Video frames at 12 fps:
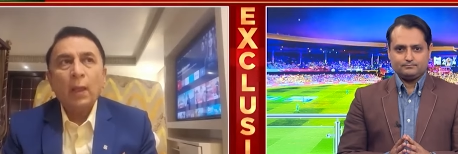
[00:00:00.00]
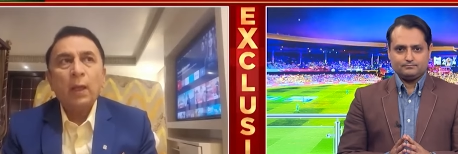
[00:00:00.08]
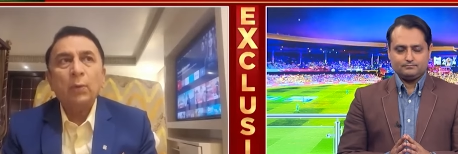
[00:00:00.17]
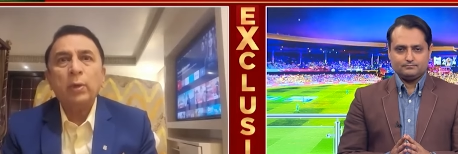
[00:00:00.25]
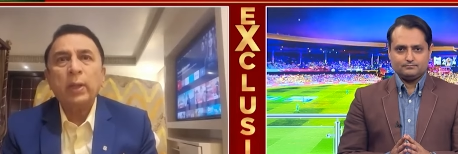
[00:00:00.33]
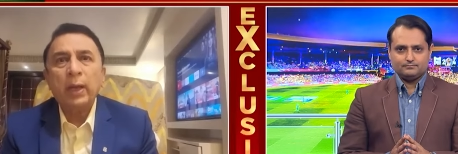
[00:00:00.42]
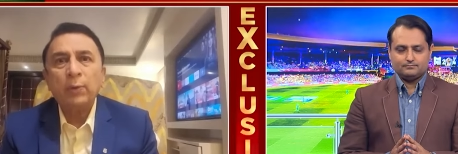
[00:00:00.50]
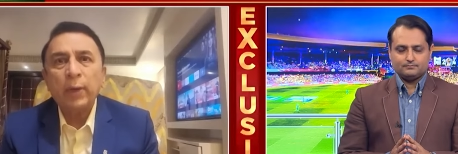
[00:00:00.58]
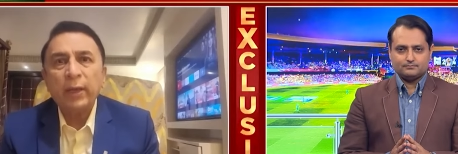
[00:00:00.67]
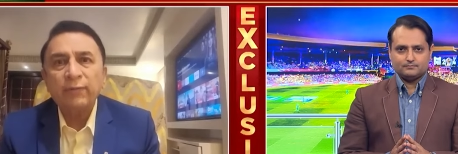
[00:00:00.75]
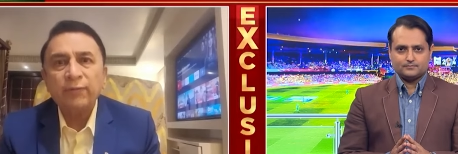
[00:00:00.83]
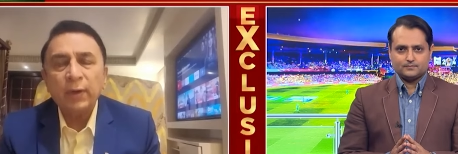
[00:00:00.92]
Speaker 1: I would, I would
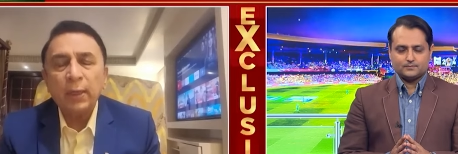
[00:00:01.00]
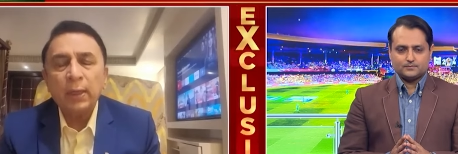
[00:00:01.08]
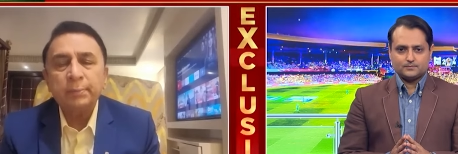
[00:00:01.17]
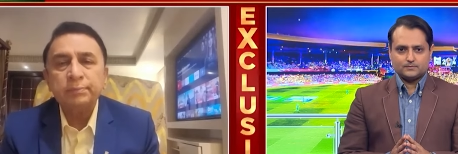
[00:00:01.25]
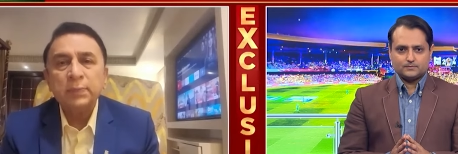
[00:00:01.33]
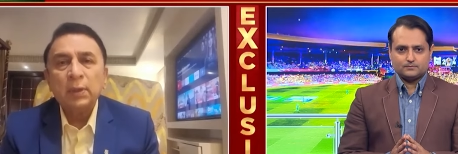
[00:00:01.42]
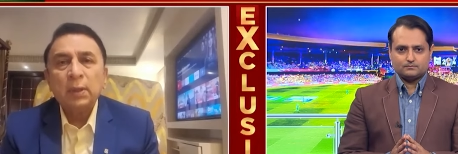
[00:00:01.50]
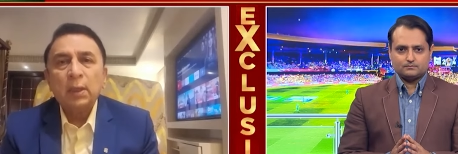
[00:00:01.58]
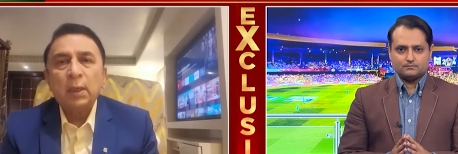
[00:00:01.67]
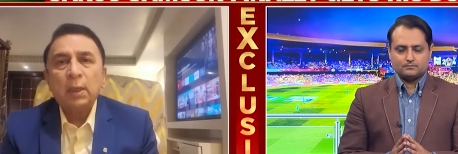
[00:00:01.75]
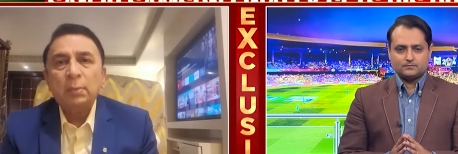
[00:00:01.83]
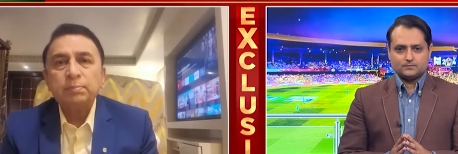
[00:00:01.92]
have... Uh...
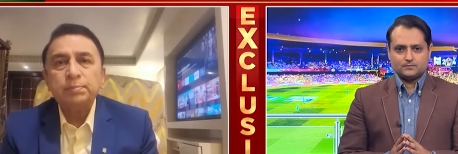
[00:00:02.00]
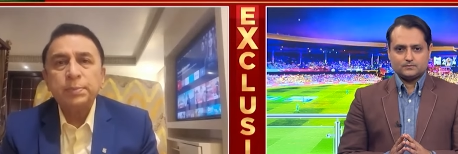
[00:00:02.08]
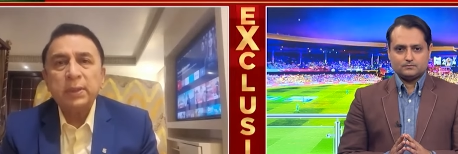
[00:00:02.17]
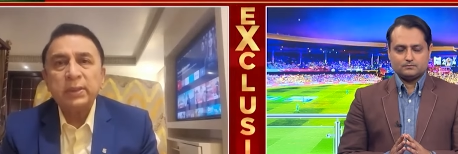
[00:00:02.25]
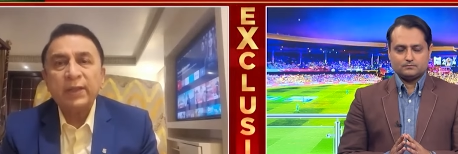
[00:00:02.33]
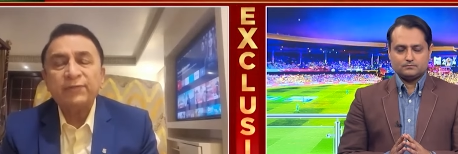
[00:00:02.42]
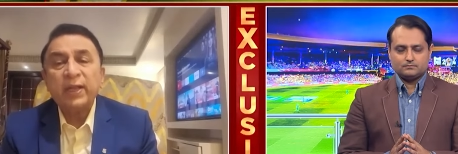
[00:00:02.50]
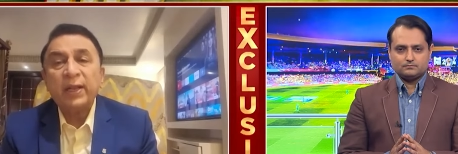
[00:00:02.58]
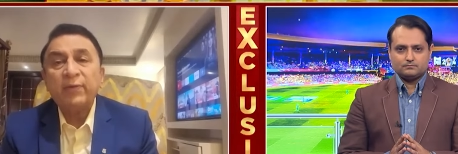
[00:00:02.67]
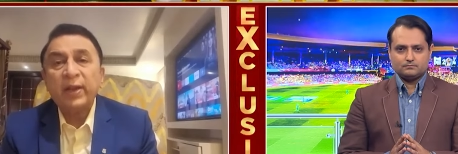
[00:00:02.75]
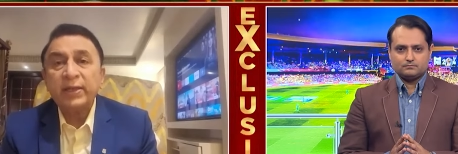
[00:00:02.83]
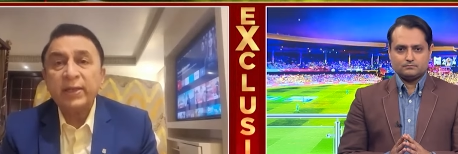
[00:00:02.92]
Uh, left hand
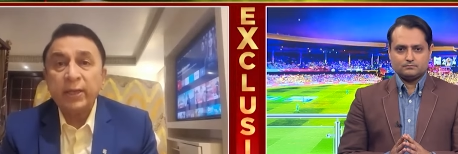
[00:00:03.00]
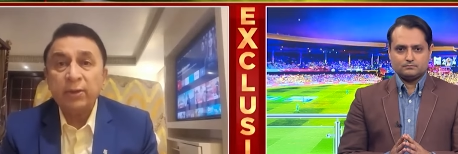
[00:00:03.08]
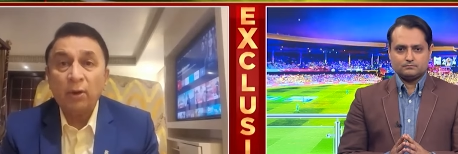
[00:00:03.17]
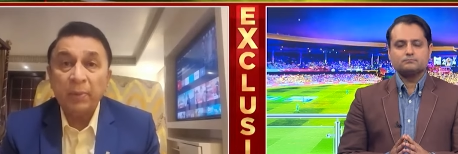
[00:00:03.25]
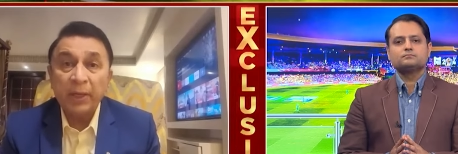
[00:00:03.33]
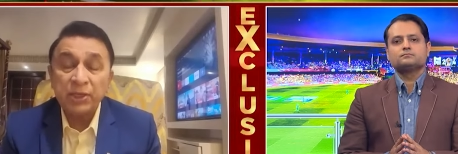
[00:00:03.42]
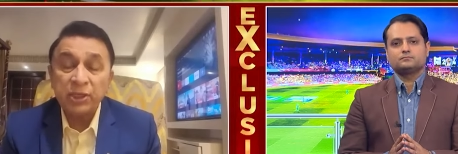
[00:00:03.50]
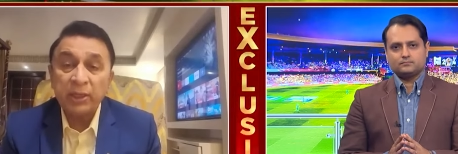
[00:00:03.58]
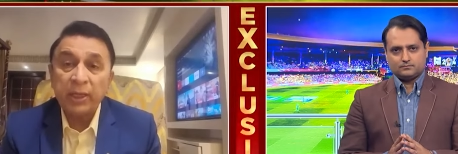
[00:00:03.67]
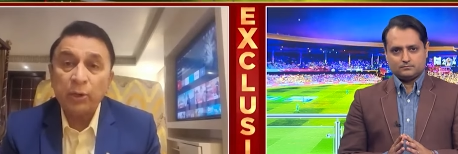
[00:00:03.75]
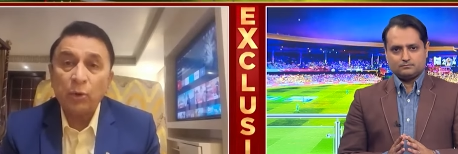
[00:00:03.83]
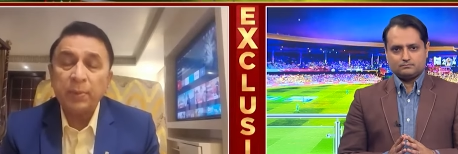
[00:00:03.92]
right hand combination
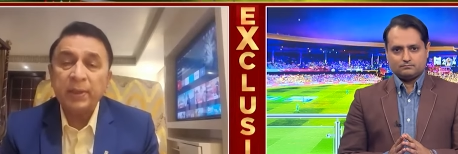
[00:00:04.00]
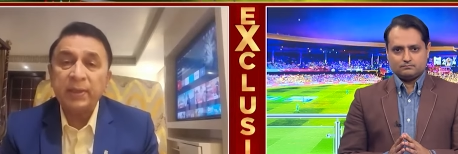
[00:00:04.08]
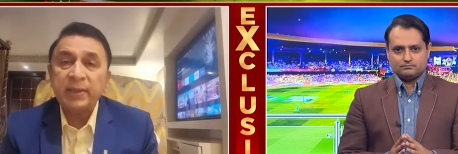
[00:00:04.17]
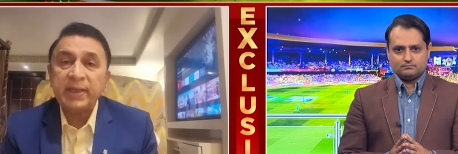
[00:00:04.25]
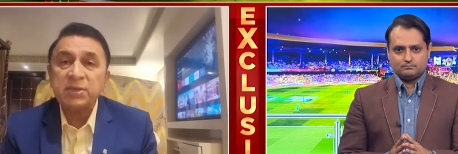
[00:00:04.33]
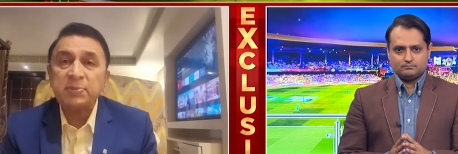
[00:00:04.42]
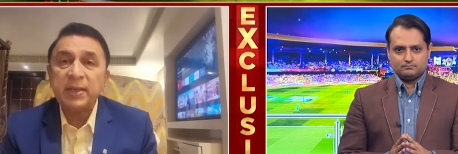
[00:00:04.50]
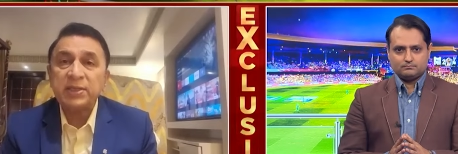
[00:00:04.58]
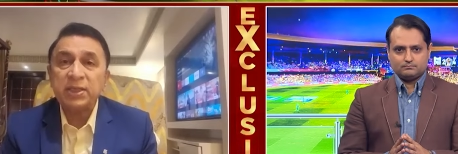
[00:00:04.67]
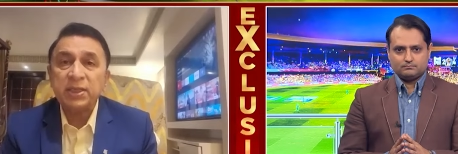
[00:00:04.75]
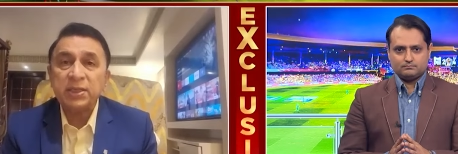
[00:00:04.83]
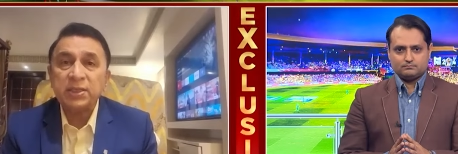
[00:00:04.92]
that open in the test
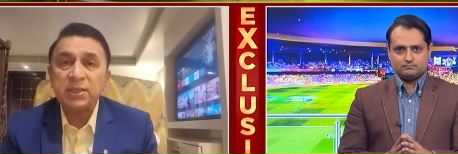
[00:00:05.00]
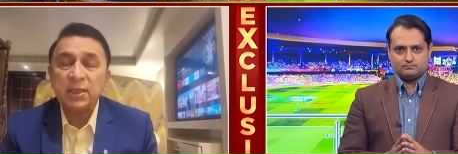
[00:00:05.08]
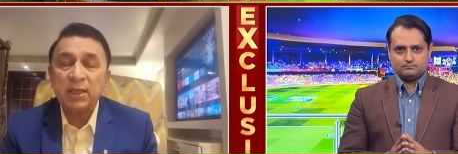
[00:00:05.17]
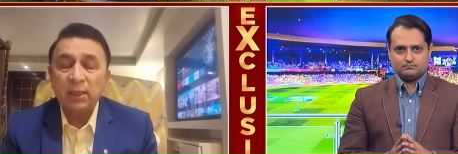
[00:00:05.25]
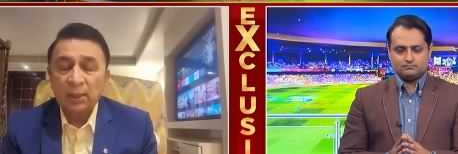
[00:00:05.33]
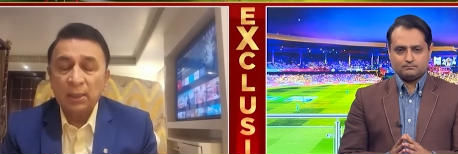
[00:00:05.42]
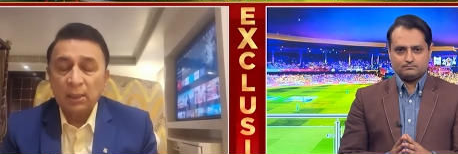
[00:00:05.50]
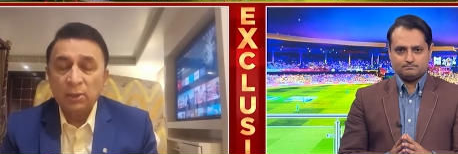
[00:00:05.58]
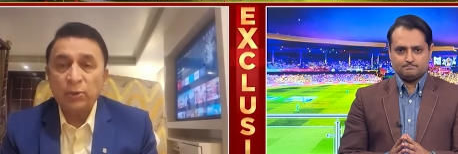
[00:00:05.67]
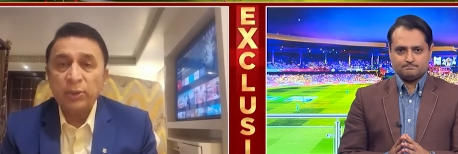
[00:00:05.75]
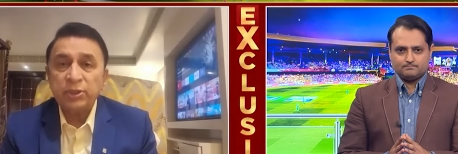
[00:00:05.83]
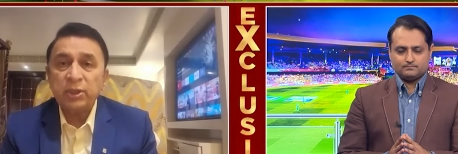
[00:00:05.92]
matches. Uh,
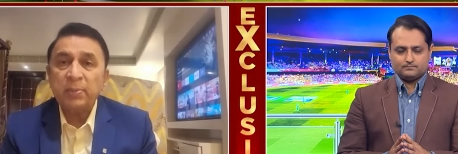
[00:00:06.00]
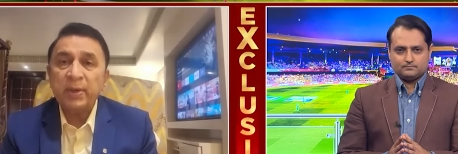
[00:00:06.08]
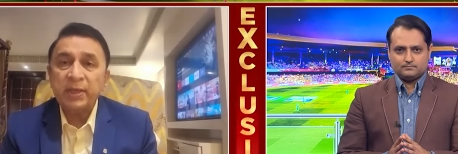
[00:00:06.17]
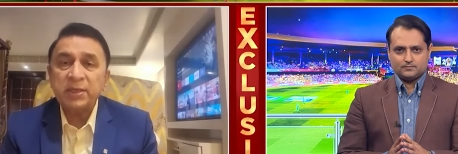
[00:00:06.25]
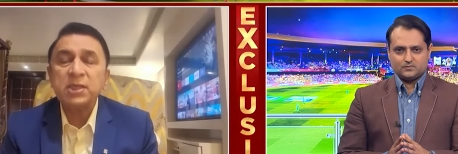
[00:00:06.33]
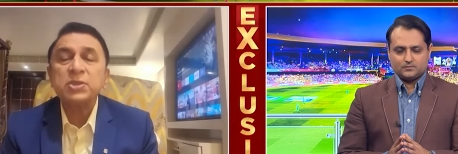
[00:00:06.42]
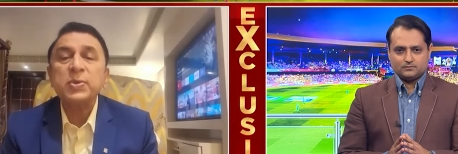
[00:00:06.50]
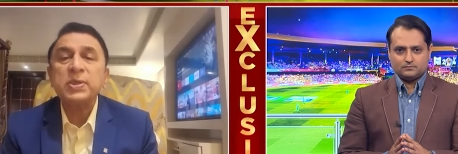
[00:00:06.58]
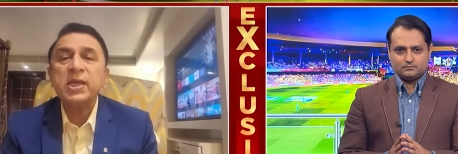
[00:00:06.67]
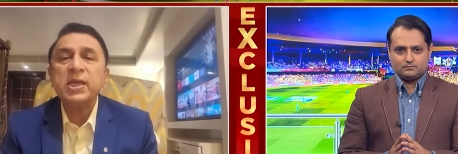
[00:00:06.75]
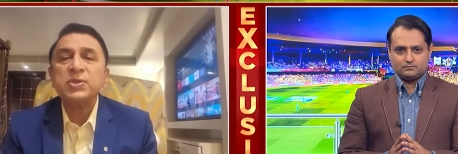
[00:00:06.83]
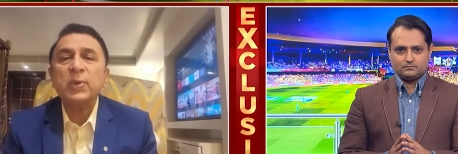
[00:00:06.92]
Rohit Sharma, Yashasvi
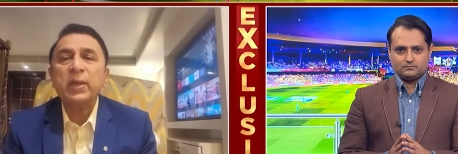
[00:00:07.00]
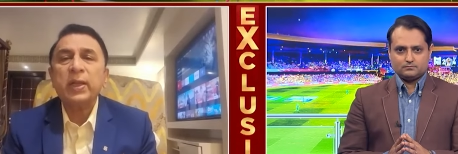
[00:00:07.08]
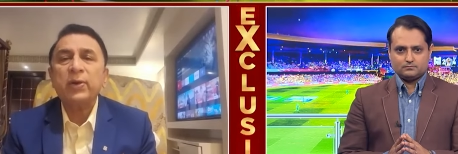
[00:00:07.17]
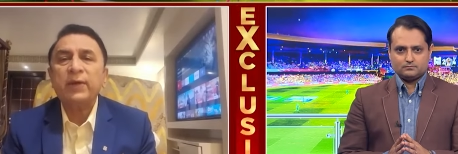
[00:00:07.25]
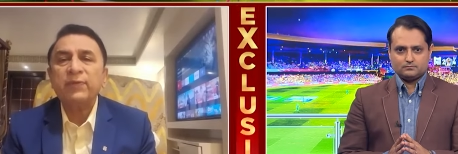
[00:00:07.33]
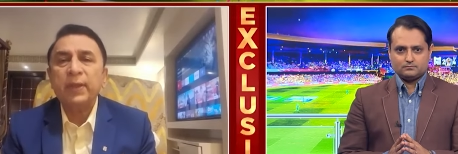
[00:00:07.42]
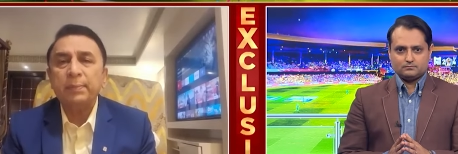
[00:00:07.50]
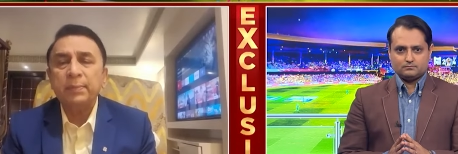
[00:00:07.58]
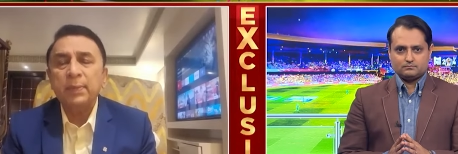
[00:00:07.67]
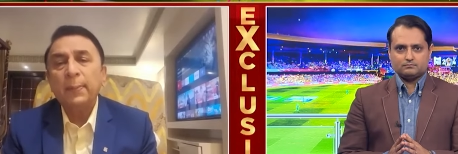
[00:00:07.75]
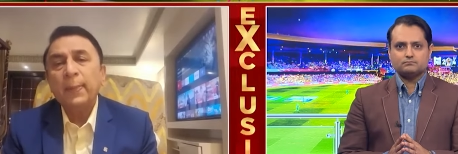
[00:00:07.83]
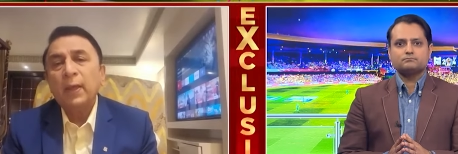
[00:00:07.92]
Jaiswal, I would have
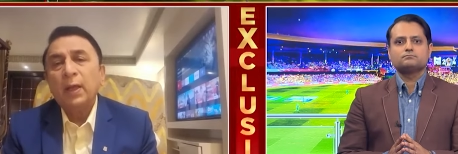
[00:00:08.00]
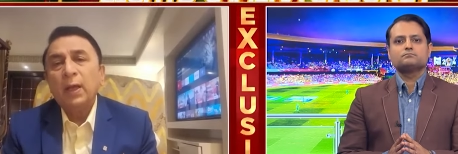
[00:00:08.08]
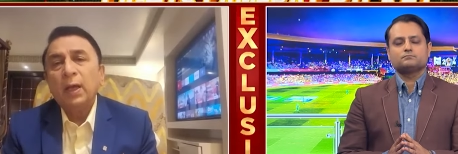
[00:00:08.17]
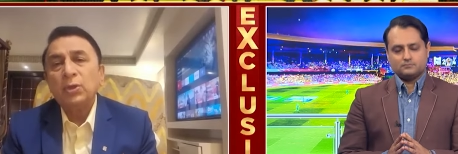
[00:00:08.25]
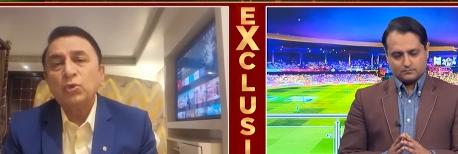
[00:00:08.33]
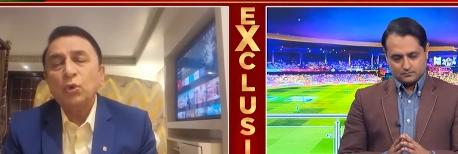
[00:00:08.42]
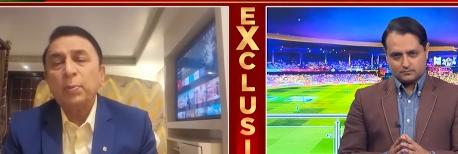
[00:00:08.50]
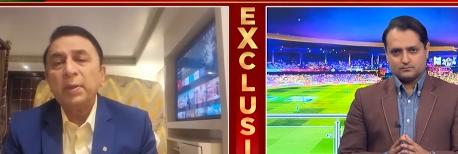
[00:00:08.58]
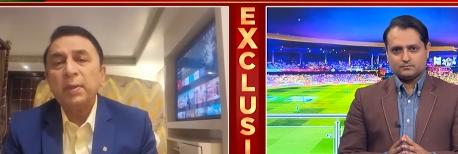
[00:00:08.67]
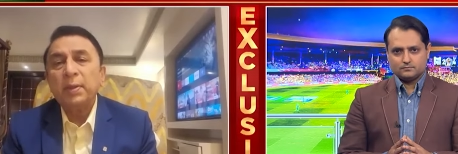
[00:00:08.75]
them uh, to open the